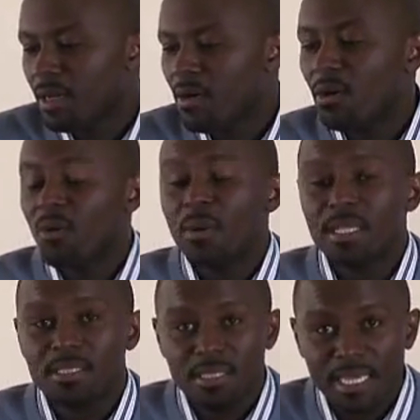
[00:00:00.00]

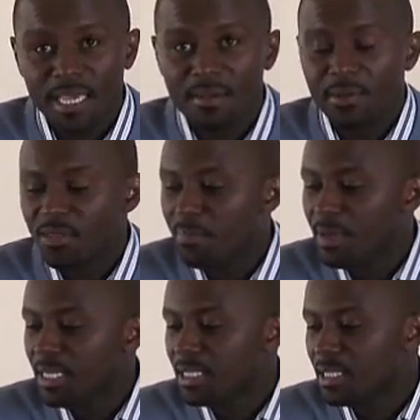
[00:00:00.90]
always thinking about the
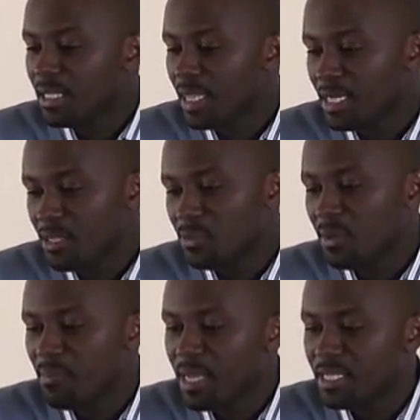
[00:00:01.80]
patient, and that is
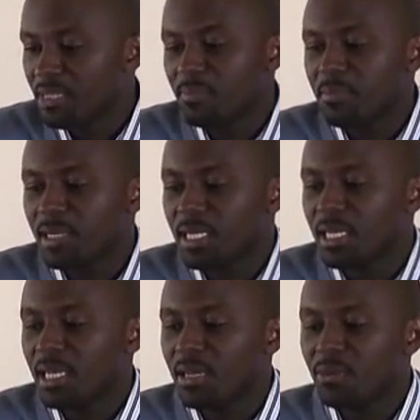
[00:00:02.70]
what makes up
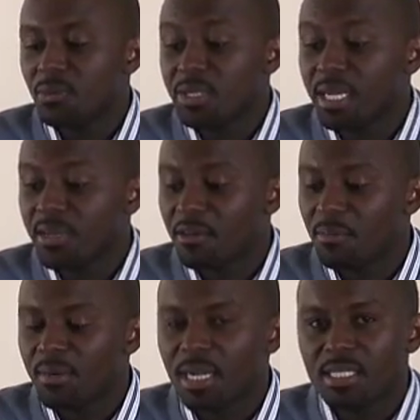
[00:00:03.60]
good clinical
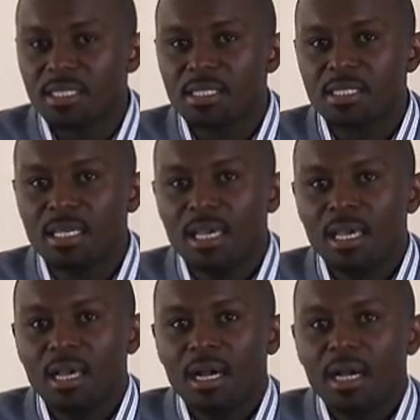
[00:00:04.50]
practice.
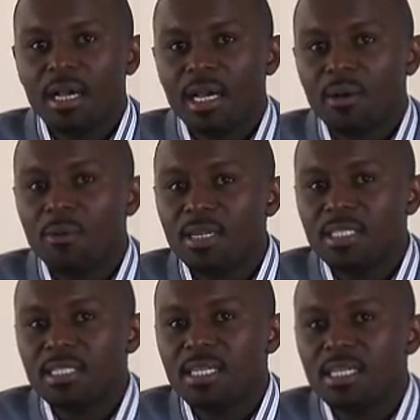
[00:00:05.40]

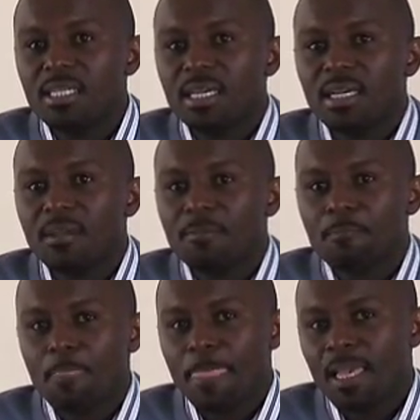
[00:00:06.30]
Quality data
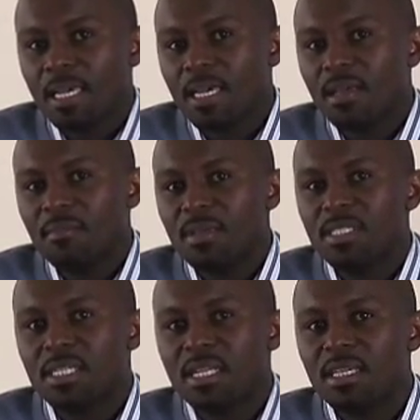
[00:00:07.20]

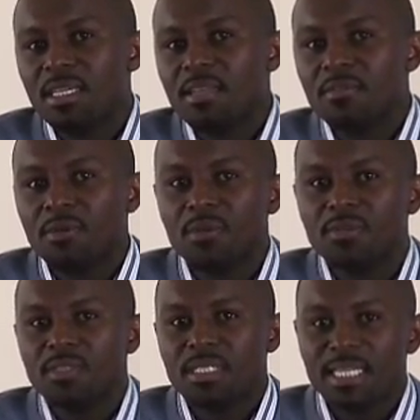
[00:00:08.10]
basically
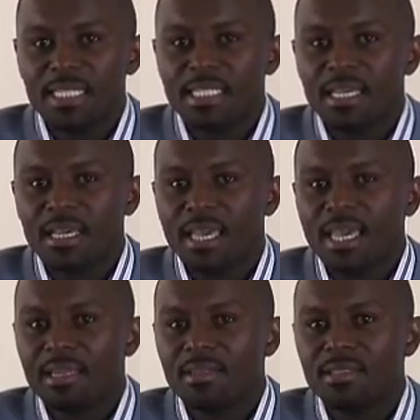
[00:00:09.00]
involves data
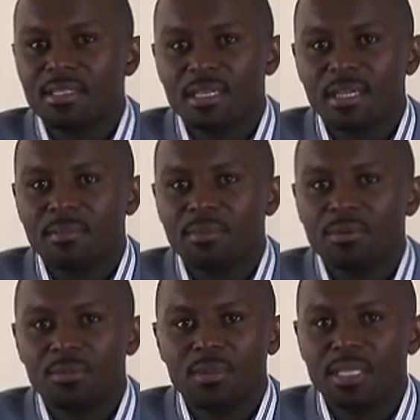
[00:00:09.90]
and
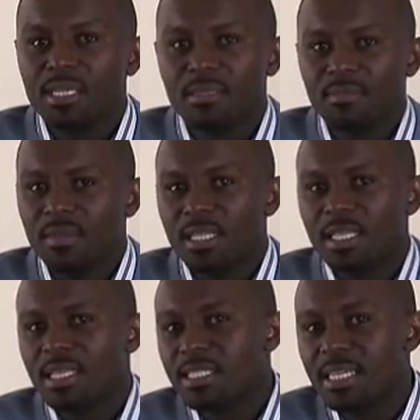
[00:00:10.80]

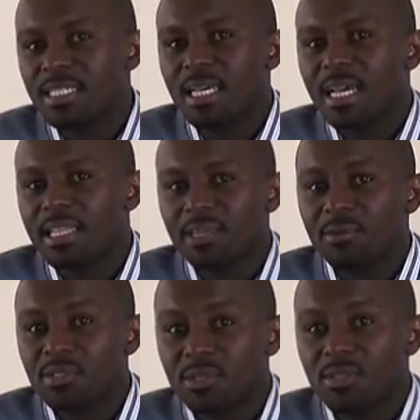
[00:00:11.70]
that the data and the
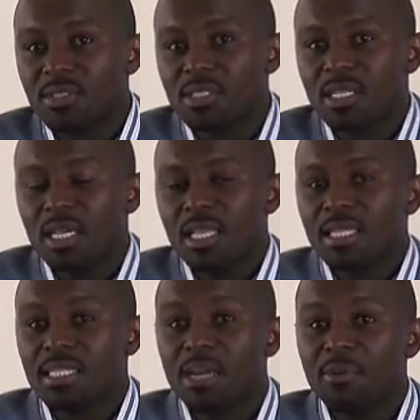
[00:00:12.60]
results
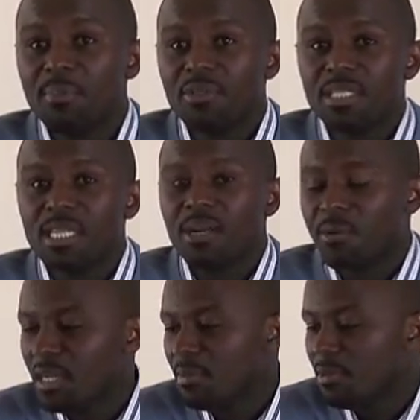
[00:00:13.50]
that are reported are
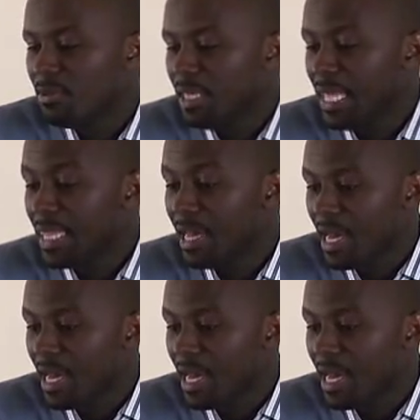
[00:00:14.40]
credible and they're